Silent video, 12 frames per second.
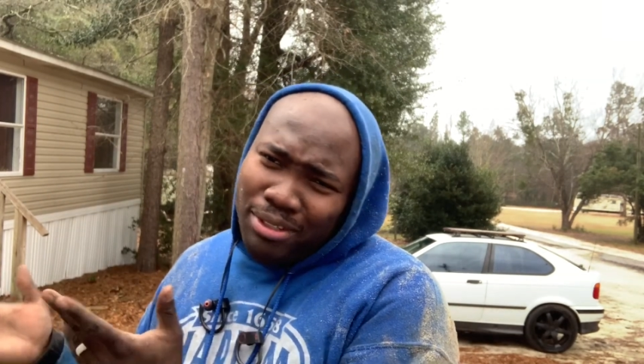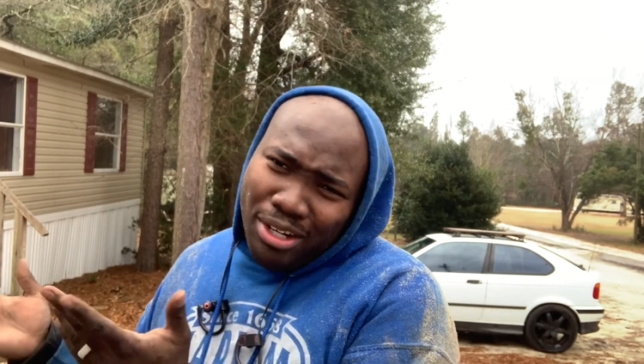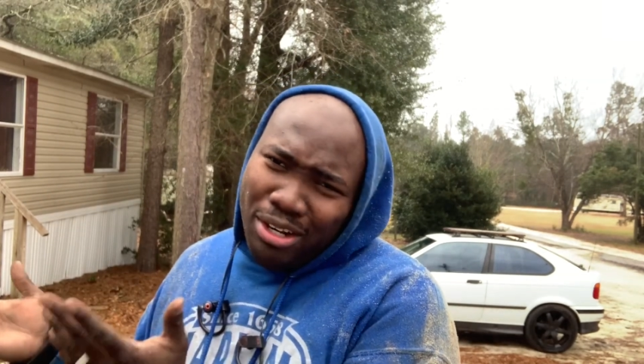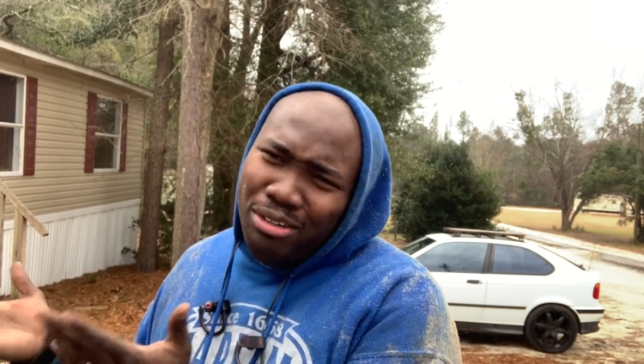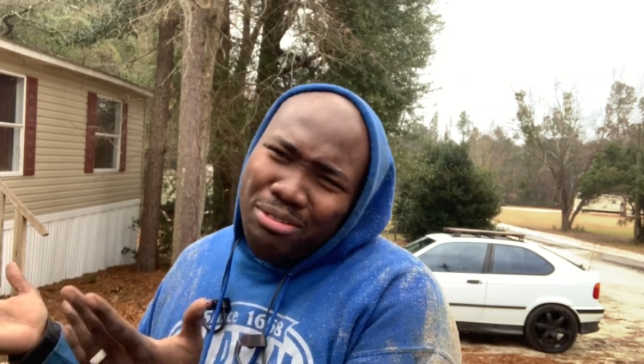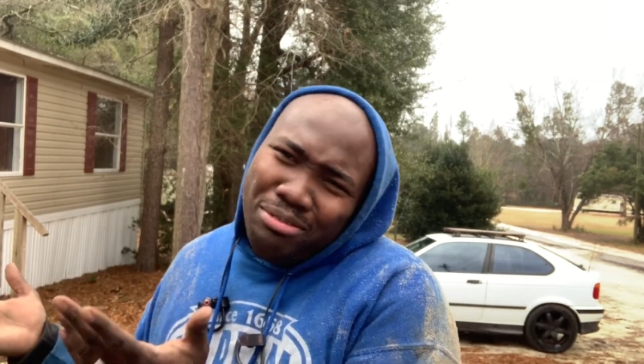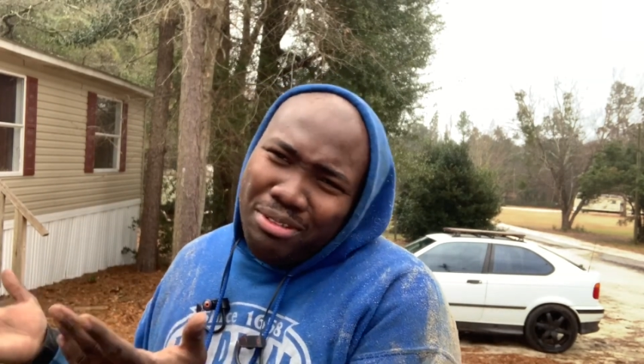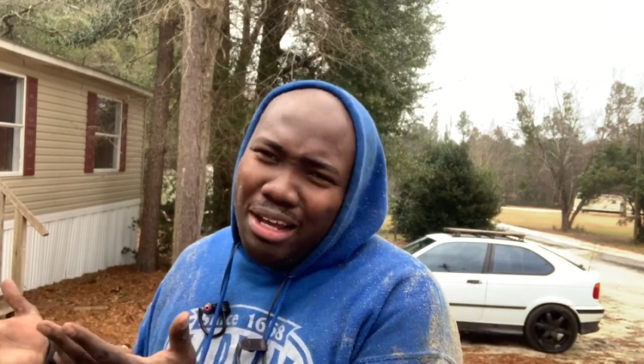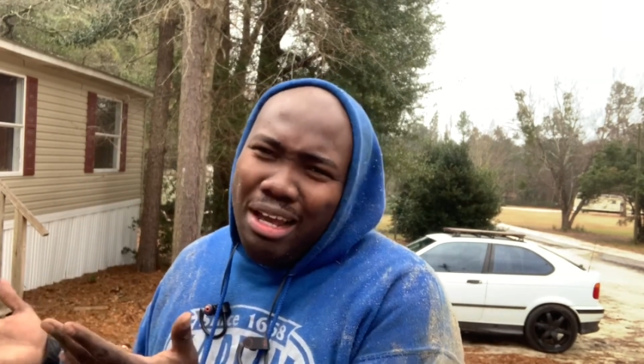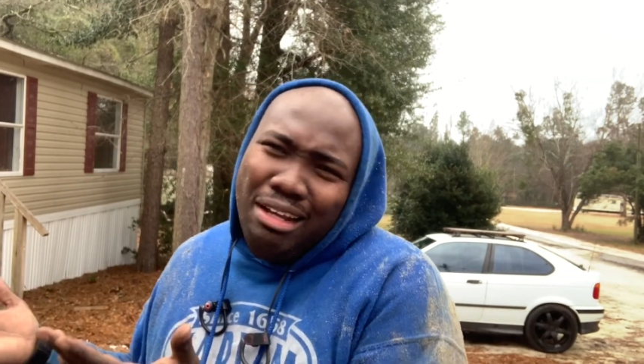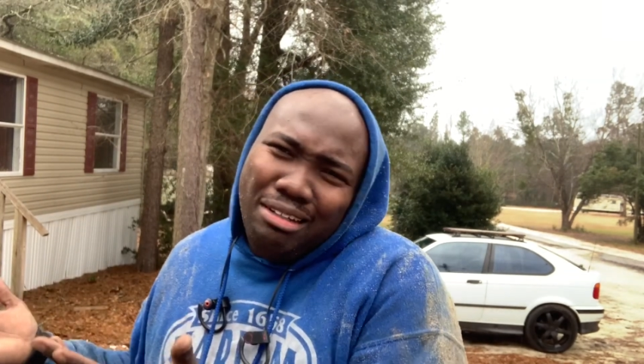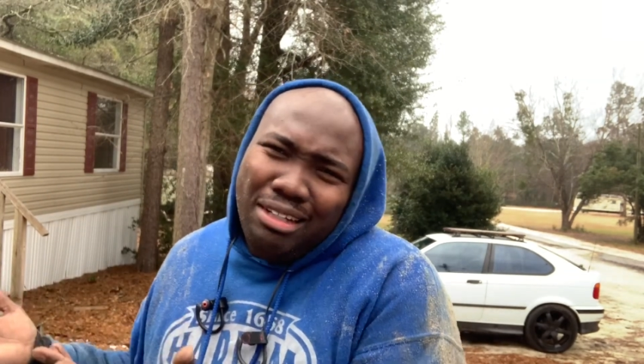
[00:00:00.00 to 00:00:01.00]
you know.
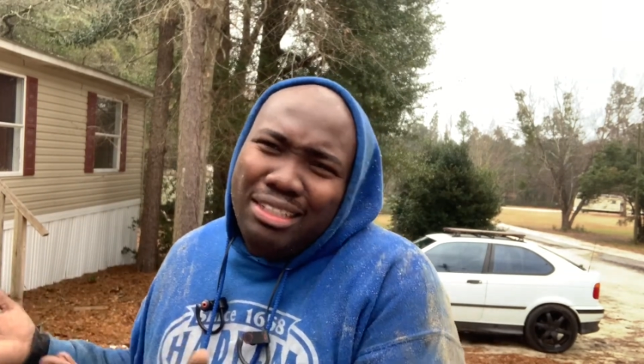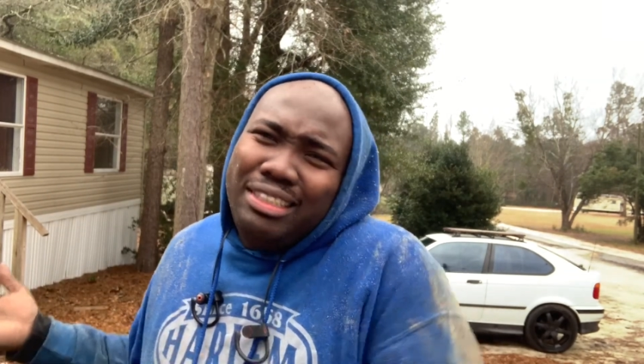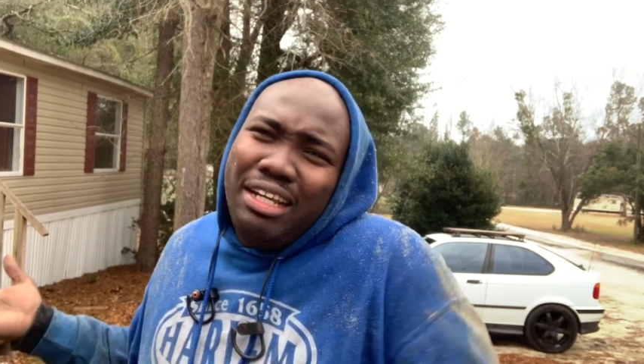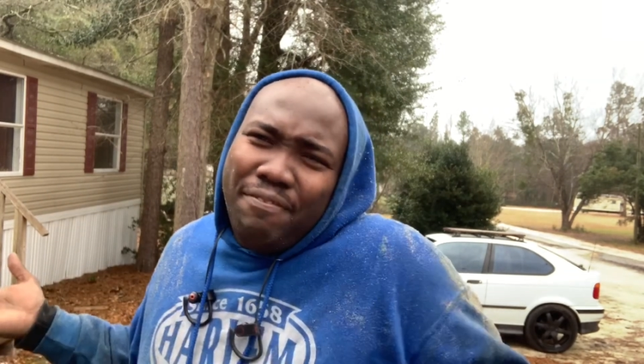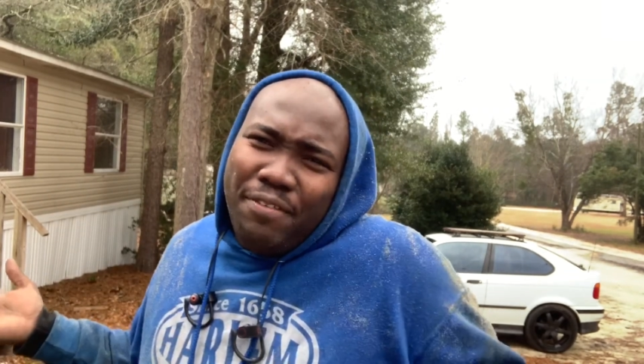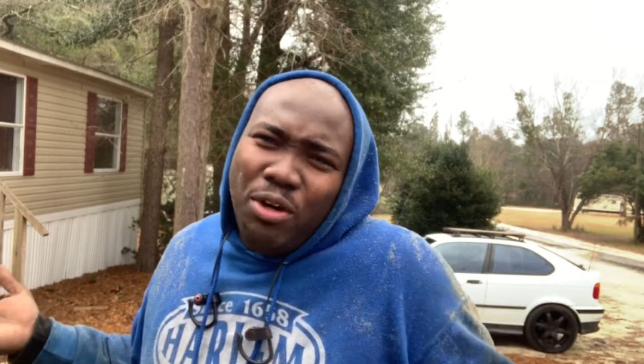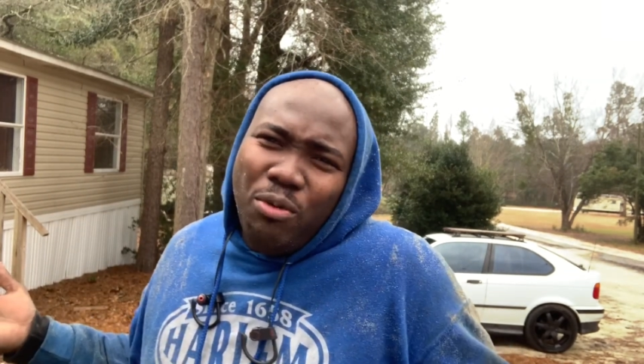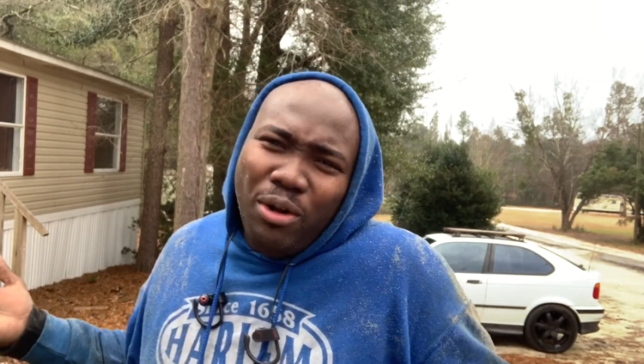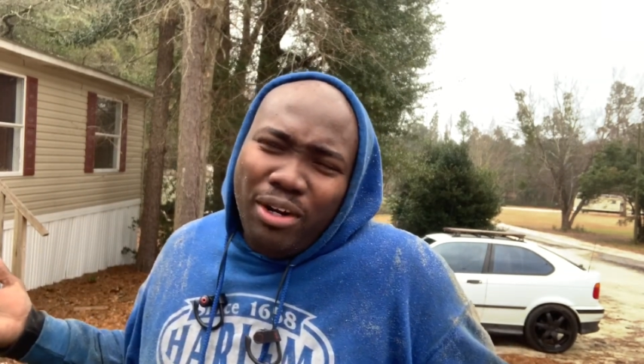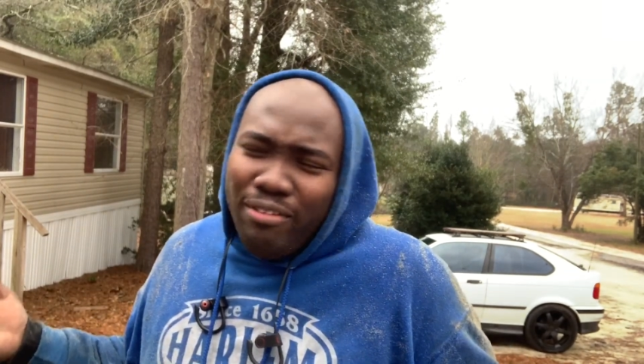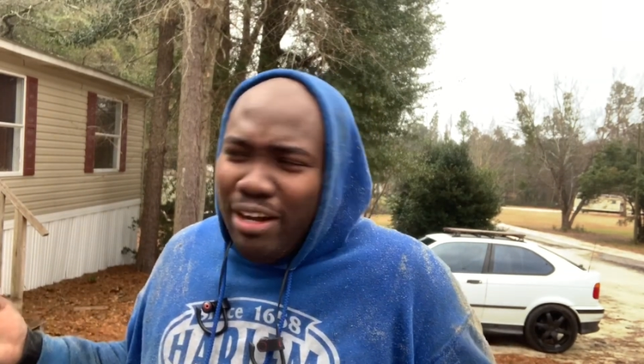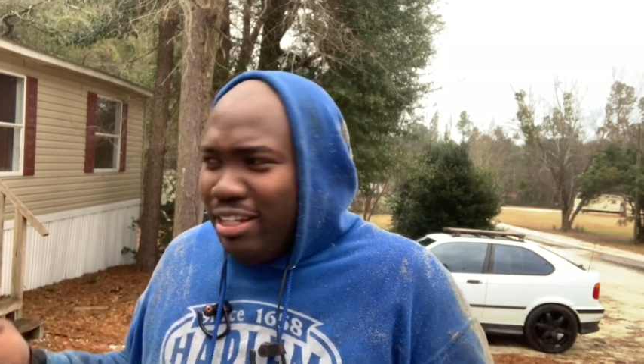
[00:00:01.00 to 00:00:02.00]
let's see if it'll
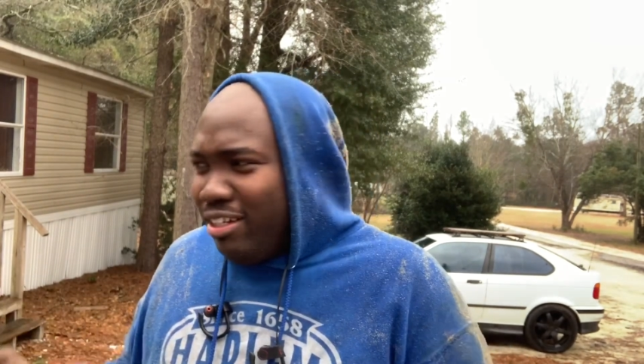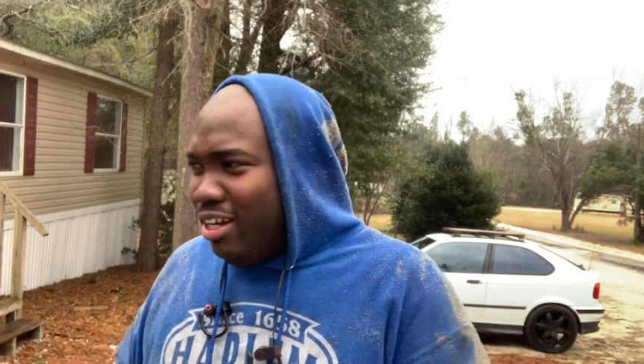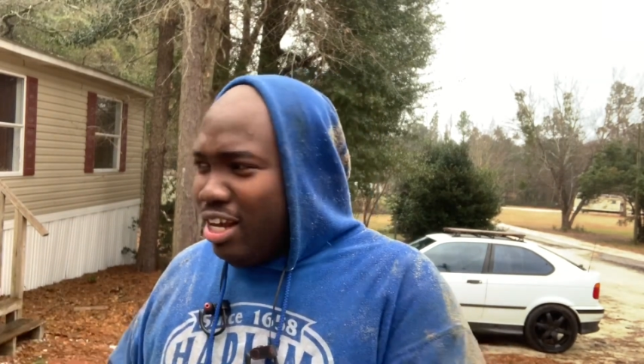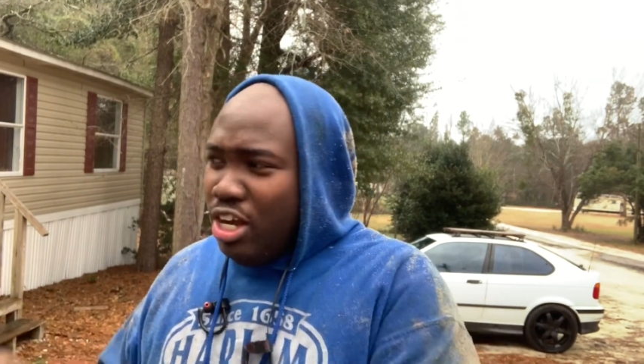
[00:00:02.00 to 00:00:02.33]
work rather.